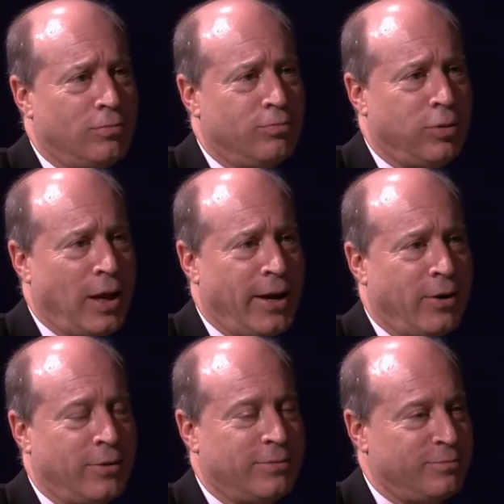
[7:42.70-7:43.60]

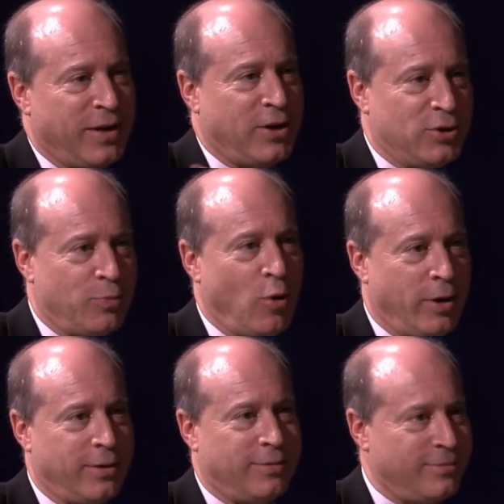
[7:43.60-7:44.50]
player, pick your sport,
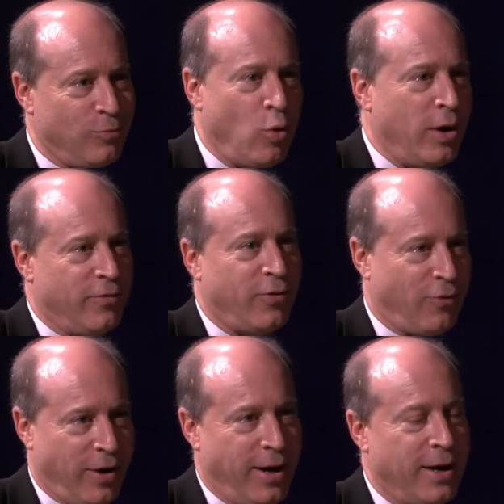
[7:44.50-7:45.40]
one of
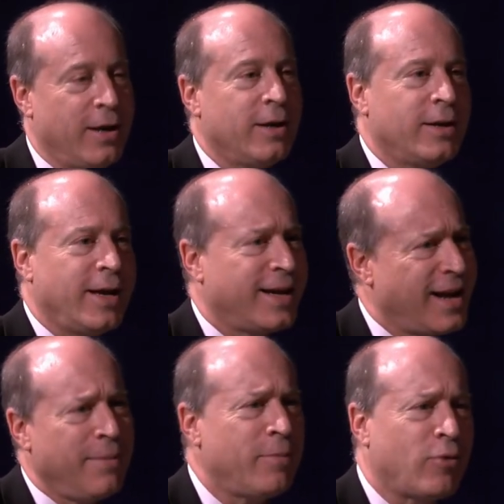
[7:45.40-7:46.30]
three. And can
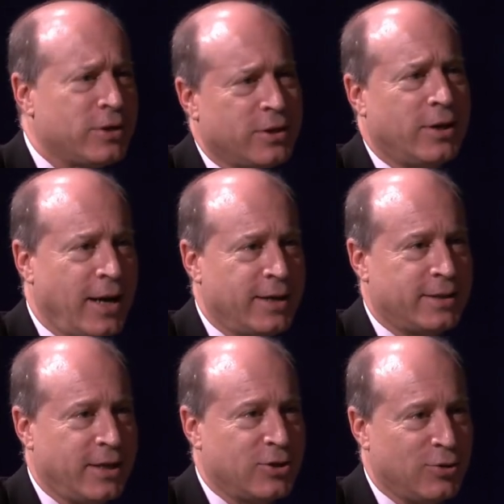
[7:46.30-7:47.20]
I be president of the United
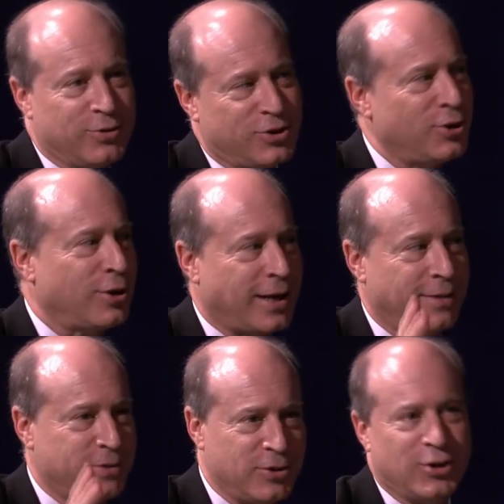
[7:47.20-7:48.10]
States too? And she looked at him
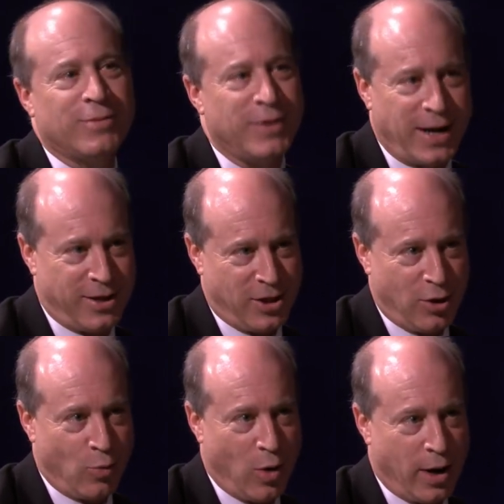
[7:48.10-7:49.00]
and said, You can be anything you
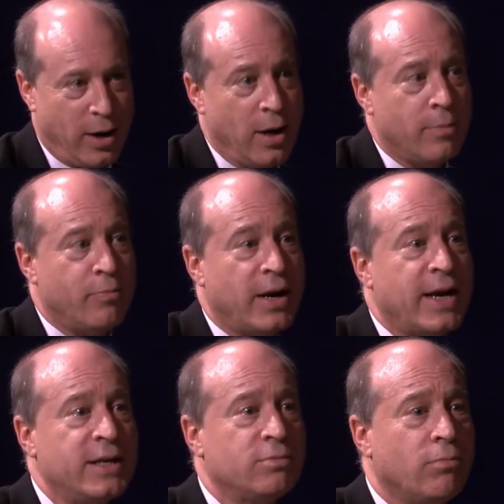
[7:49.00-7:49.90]
want. Right. But
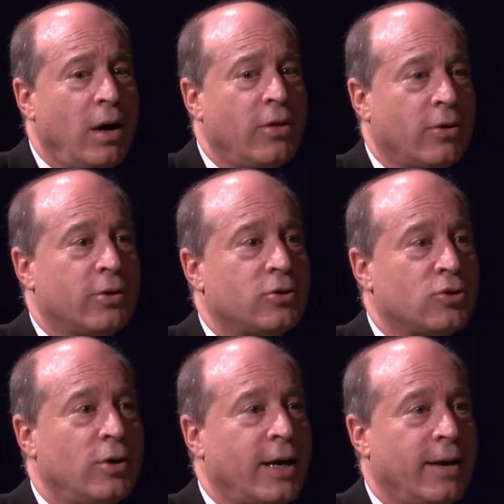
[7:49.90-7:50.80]
his mother
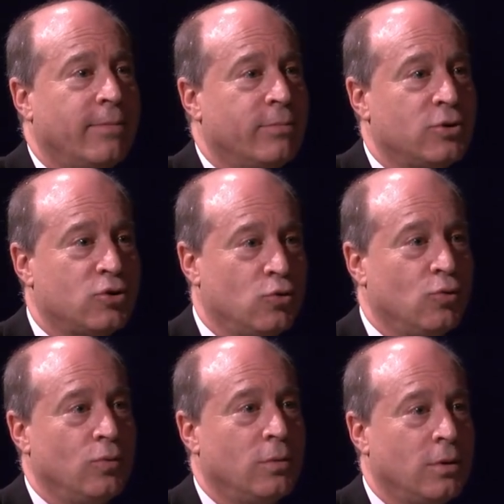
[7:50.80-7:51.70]
took him
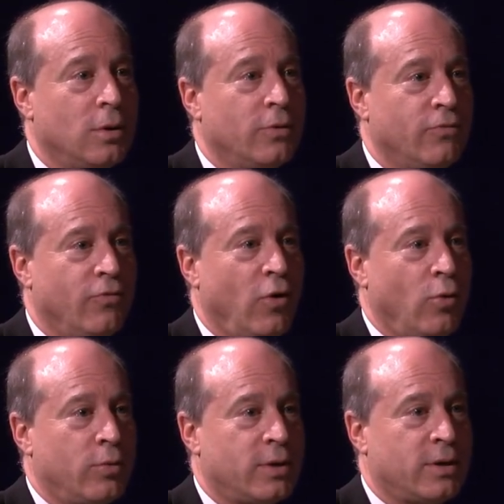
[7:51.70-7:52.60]
to
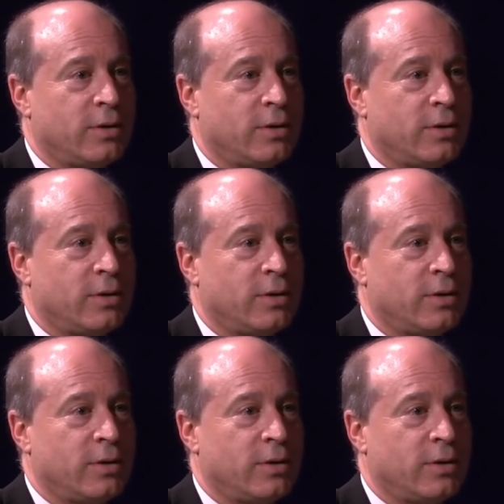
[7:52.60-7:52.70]
vote